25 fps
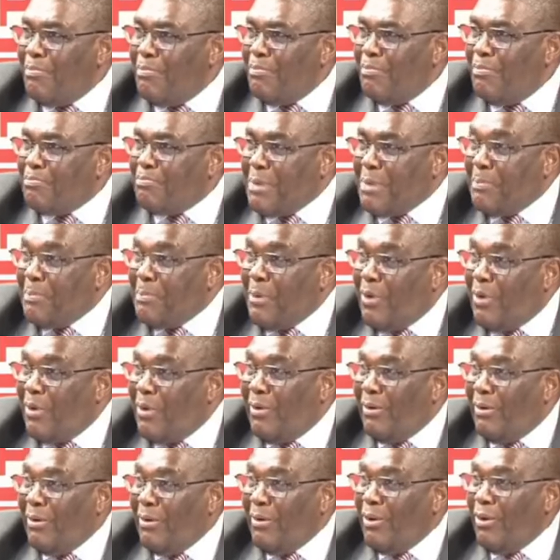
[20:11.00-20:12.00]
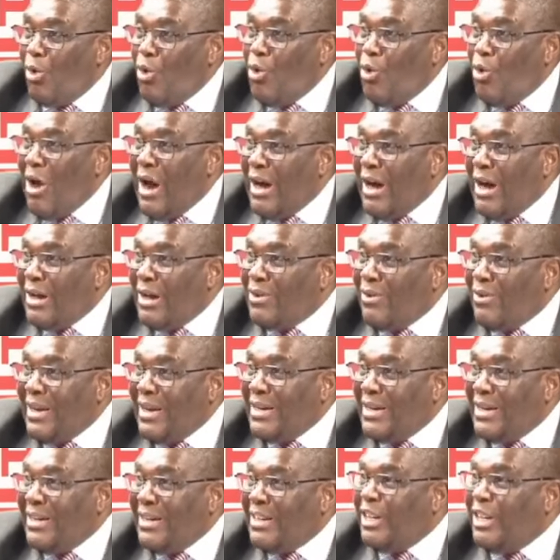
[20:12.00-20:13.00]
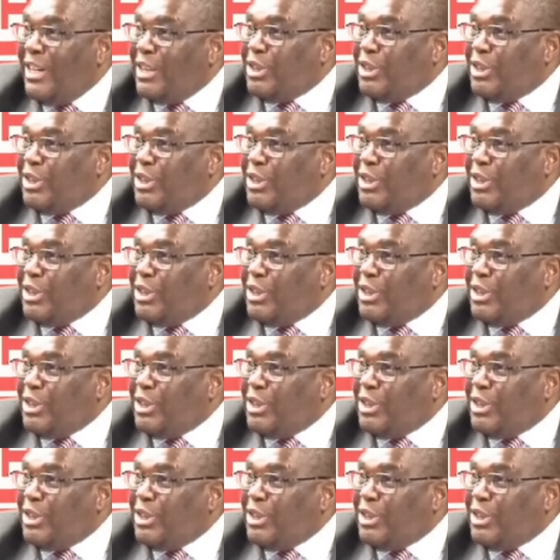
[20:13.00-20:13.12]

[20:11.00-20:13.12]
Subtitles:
people who are running the